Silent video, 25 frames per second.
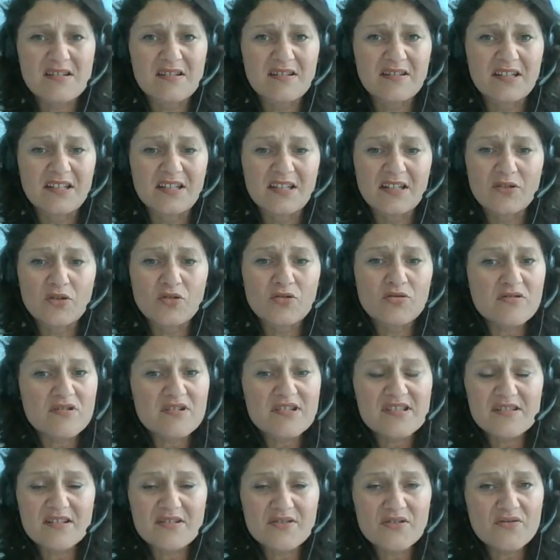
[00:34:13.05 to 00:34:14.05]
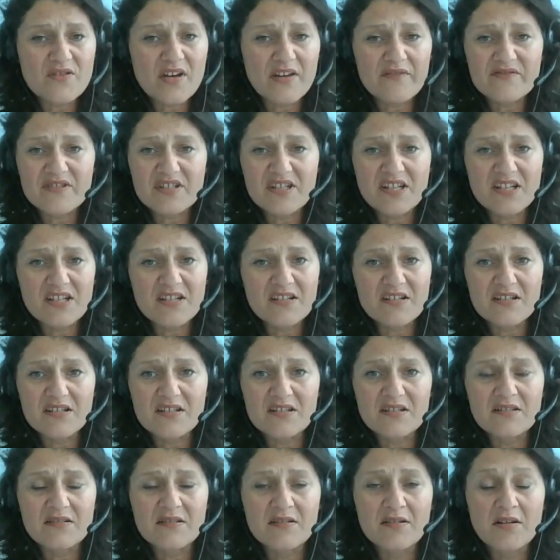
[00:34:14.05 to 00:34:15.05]
any course that you have
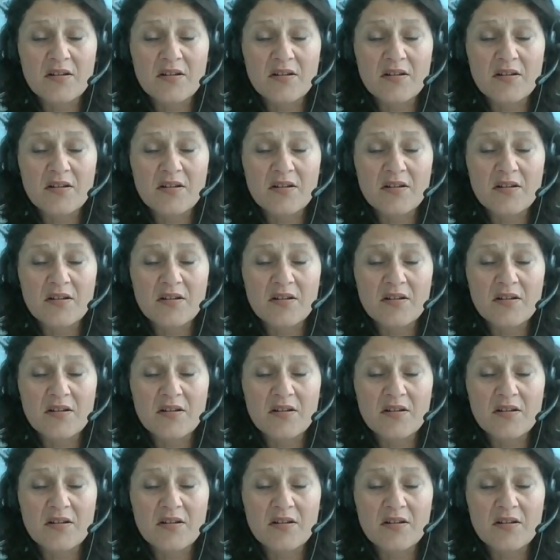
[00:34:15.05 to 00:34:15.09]
taken,